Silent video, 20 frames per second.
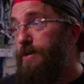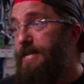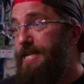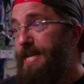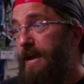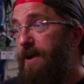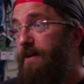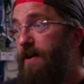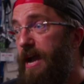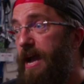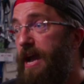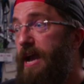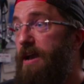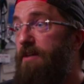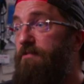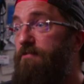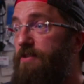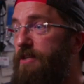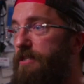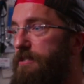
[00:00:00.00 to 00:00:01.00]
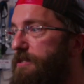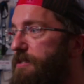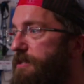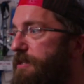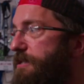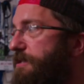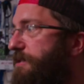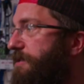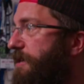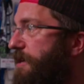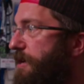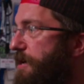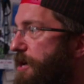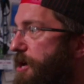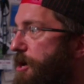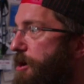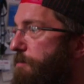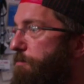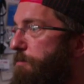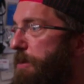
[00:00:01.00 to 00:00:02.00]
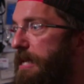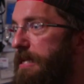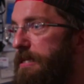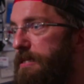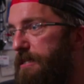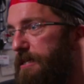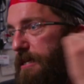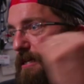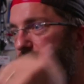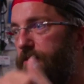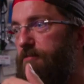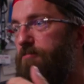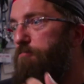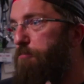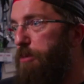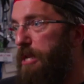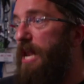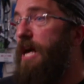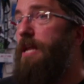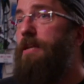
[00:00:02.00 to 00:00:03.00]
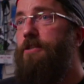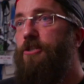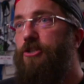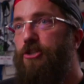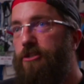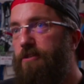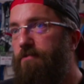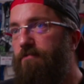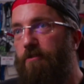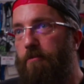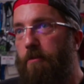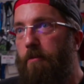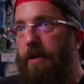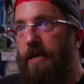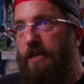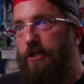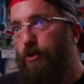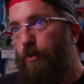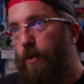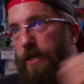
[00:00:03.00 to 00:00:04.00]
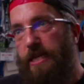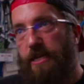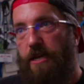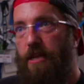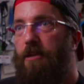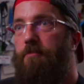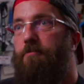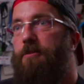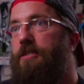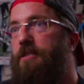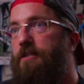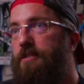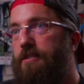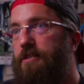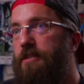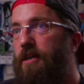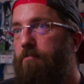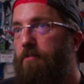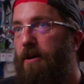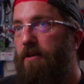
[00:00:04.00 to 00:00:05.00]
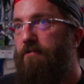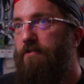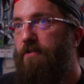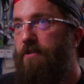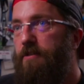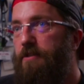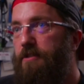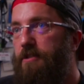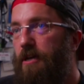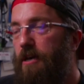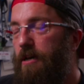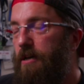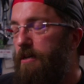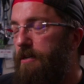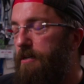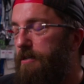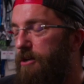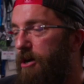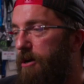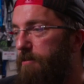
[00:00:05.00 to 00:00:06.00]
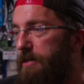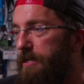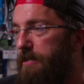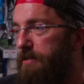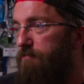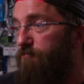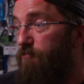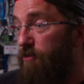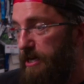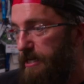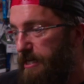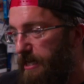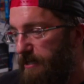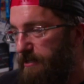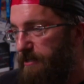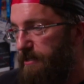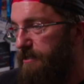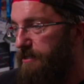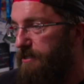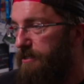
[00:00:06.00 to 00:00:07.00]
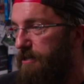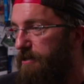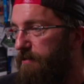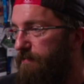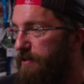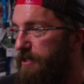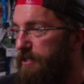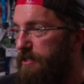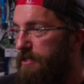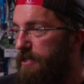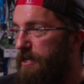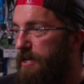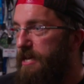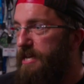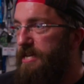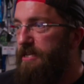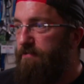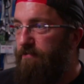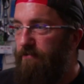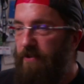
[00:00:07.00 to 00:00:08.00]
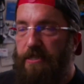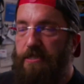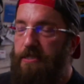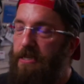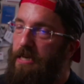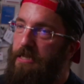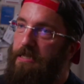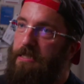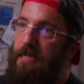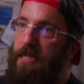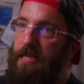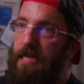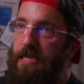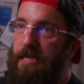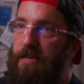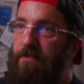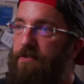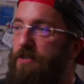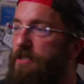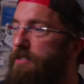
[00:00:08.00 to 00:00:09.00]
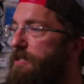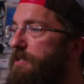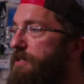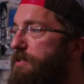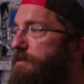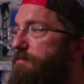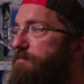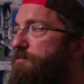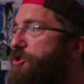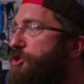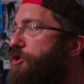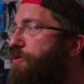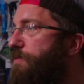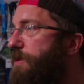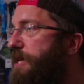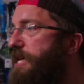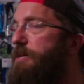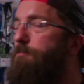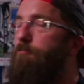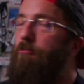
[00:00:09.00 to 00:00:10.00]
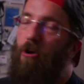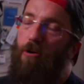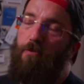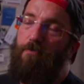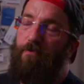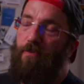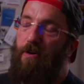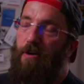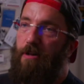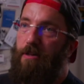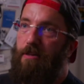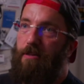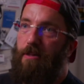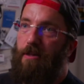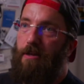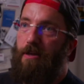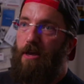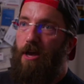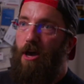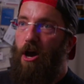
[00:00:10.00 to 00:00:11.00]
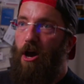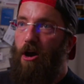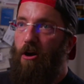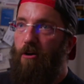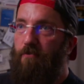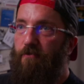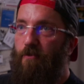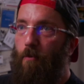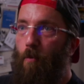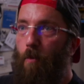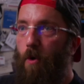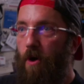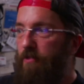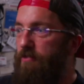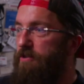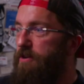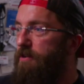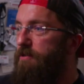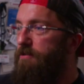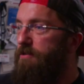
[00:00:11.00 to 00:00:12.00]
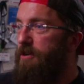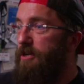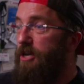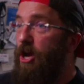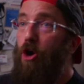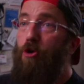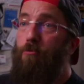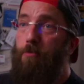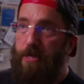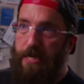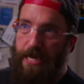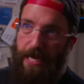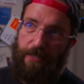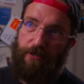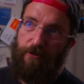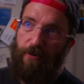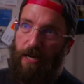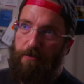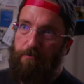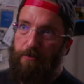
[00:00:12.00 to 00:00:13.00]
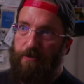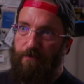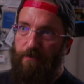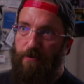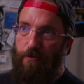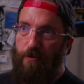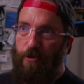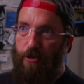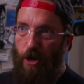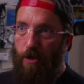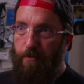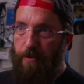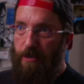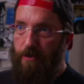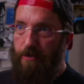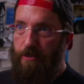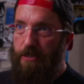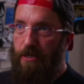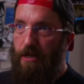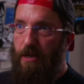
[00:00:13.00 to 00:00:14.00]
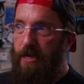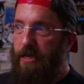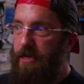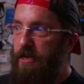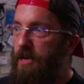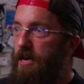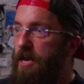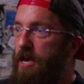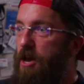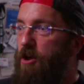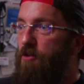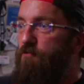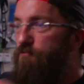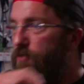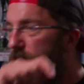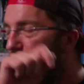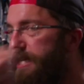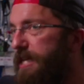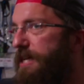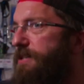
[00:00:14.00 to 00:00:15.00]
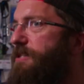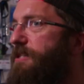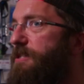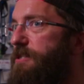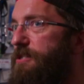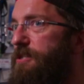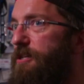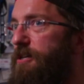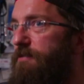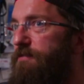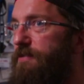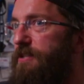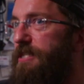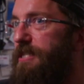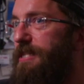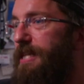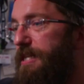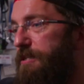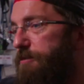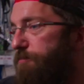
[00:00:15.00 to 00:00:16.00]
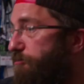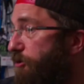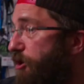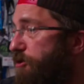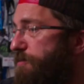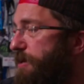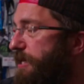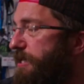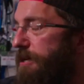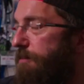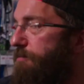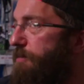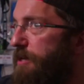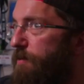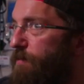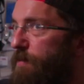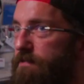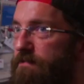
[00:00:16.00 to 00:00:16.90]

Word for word: we now have, this ballistic plunge from about 20 kilometers above the comet right down to the surface, is fantastic. It gives us its unique profile of what the coma, the outer atmosphere of the comet looks like, right down to the surface, and that's probing something